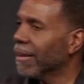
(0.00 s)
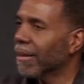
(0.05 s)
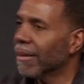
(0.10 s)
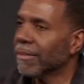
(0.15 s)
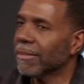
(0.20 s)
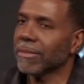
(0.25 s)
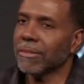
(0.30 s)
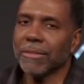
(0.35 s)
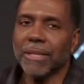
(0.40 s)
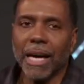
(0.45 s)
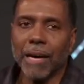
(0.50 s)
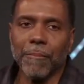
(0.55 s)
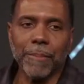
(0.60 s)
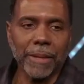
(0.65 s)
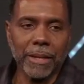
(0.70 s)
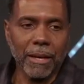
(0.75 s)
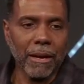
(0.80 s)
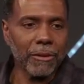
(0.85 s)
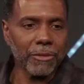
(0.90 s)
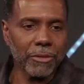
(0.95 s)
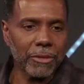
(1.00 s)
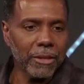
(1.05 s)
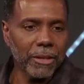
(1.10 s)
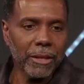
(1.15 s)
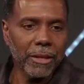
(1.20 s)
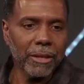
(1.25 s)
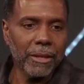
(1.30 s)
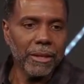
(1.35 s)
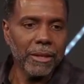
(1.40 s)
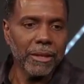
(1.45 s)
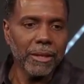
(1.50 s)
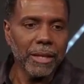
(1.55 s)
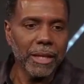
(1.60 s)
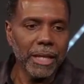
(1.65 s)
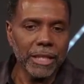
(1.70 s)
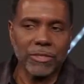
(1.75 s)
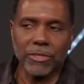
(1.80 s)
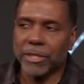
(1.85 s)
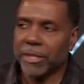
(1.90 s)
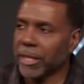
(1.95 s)
So, not because
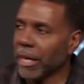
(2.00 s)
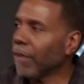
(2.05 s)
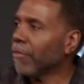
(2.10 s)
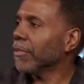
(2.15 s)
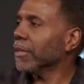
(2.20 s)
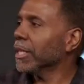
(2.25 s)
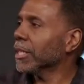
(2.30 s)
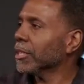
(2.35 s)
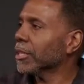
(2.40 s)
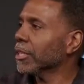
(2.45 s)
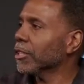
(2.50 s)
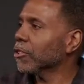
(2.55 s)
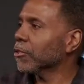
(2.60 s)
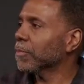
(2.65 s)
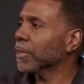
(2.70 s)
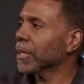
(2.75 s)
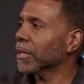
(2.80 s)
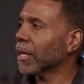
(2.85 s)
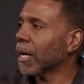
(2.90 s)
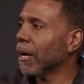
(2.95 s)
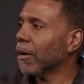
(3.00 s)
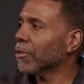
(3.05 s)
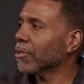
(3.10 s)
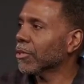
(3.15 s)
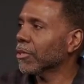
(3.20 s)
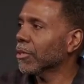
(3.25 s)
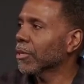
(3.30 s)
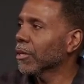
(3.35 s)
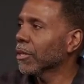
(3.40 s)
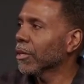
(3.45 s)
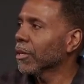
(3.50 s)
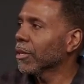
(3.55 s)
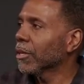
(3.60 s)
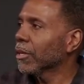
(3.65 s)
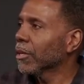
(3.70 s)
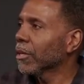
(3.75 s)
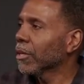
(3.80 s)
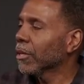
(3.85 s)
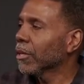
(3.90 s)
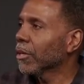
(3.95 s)
it's devilish, it's because
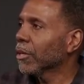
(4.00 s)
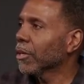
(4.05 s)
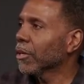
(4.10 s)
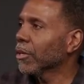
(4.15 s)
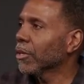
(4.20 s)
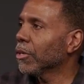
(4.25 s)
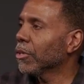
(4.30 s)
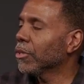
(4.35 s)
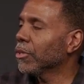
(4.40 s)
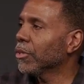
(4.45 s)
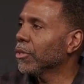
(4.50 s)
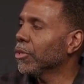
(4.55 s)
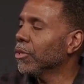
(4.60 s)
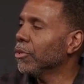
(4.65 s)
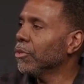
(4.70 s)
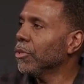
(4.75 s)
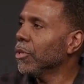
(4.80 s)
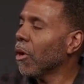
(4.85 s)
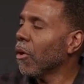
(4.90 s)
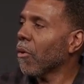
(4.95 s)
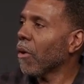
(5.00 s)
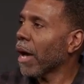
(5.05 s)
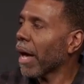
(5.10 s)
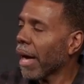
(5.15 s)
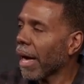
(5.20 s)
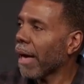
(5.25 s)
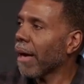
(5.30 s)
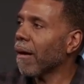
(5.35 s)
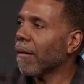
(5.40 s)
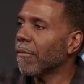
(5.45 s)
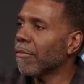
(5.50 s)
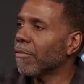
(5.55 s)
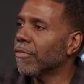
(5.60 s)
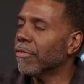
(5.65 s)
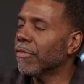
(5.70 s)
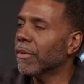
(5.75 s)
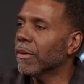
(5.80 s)
you don't have